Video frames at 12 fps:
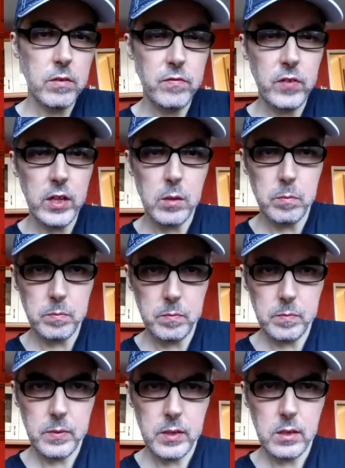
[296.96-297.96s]
film
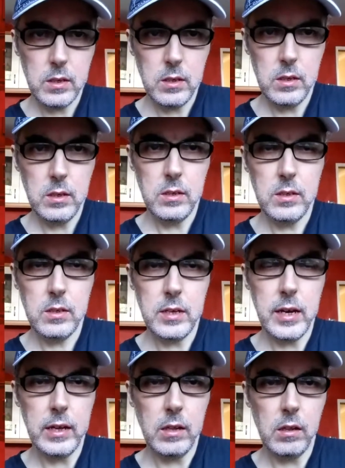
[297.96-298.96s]

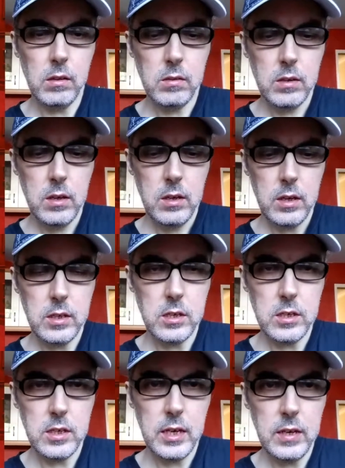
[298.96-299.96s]
title, it's a
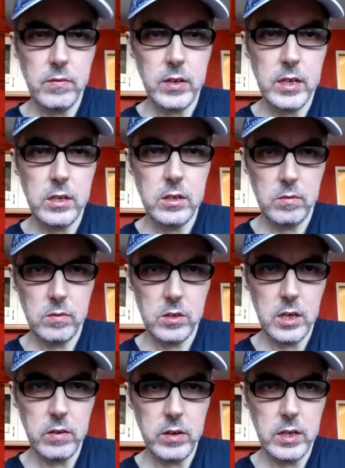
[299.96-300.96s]
TV
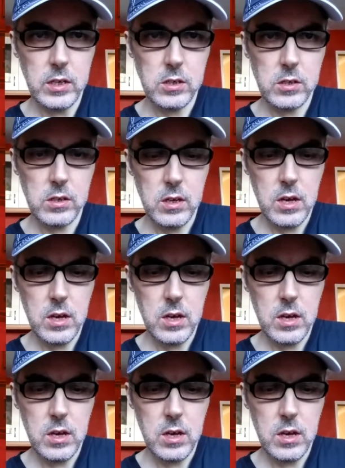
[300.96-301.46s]
series,